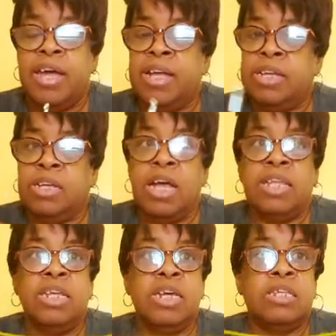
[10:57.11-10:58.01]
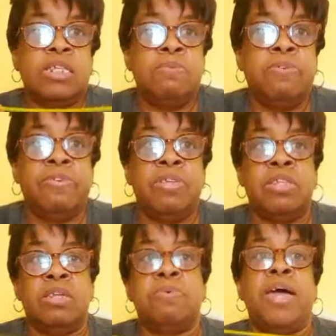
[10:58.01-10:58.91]
And I think in
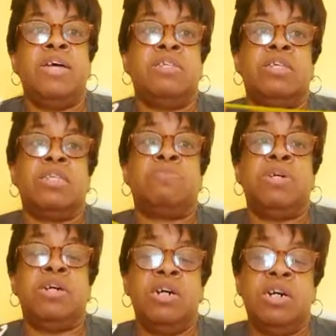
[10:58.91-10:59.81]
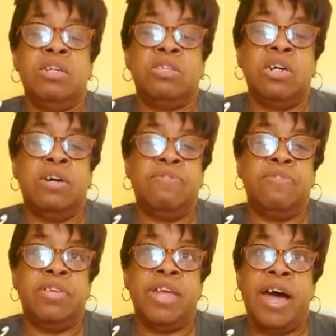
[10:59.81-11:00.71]
some cases it's because of
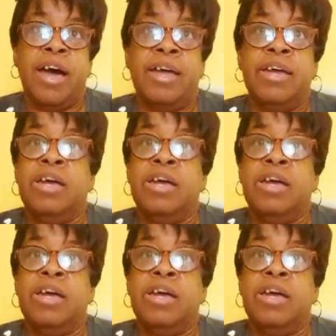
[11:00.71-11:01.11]
the dye.